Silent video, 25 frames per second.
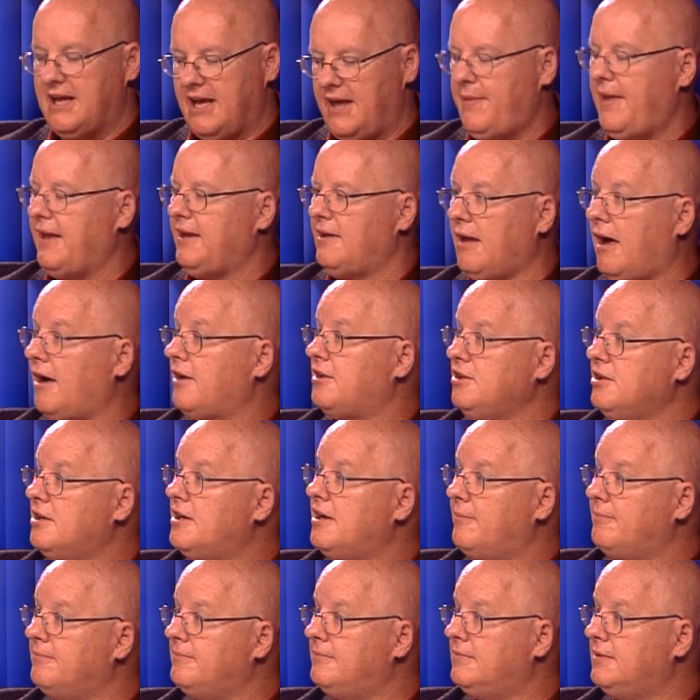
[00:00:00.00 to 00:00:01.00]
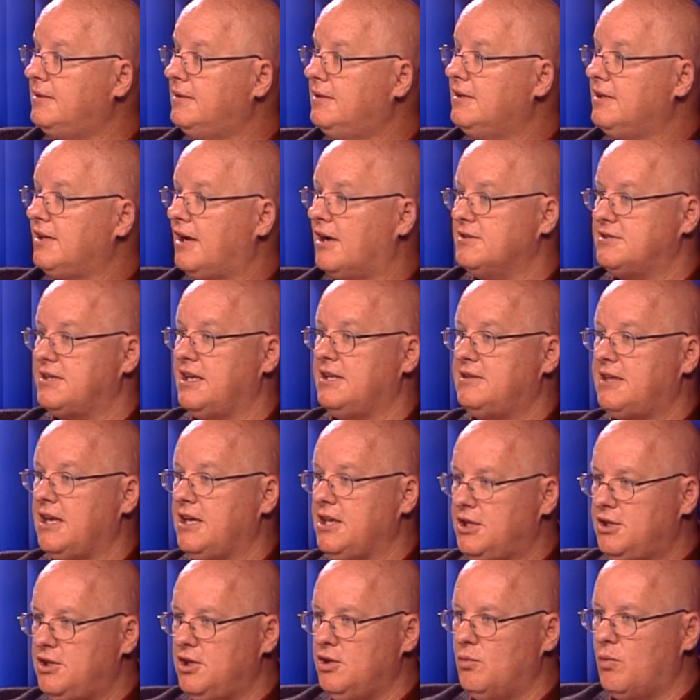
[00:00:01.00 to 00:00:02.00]
and they'd lock you up because they
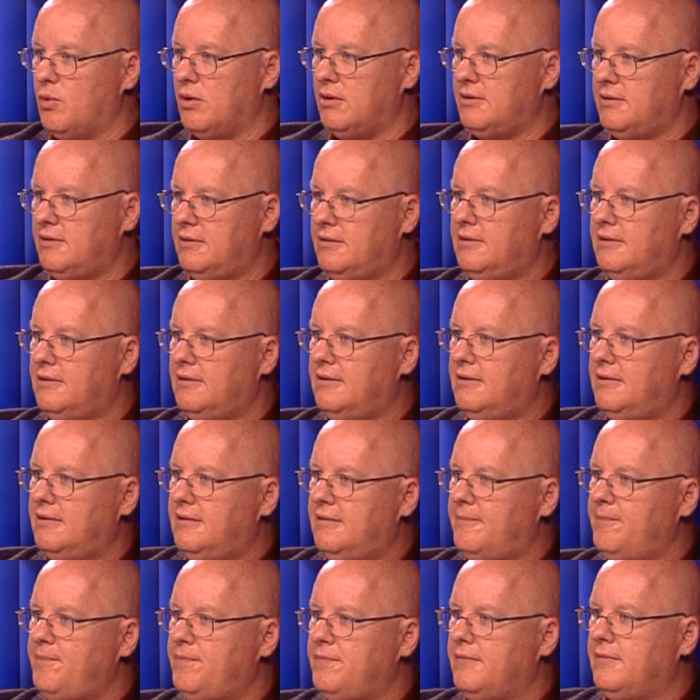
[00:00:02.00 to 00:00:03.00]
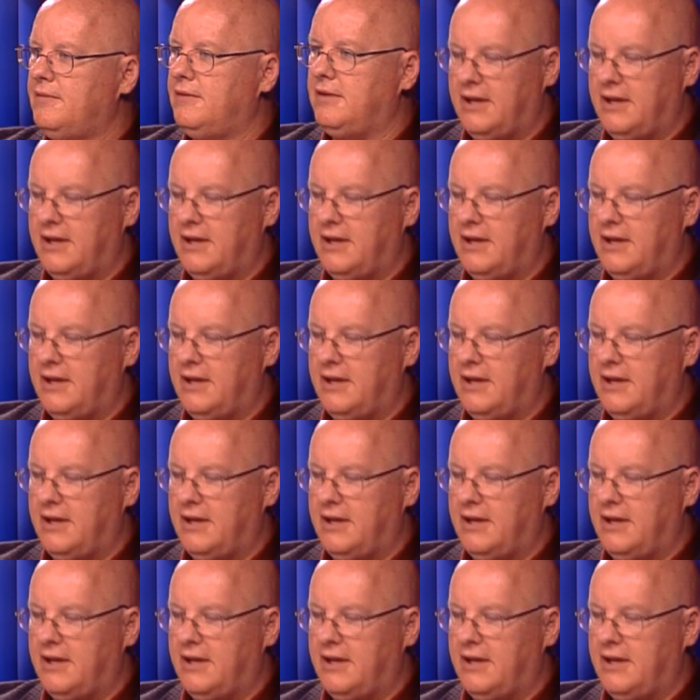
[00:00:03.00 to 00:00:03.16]
think you were. Think it was coming.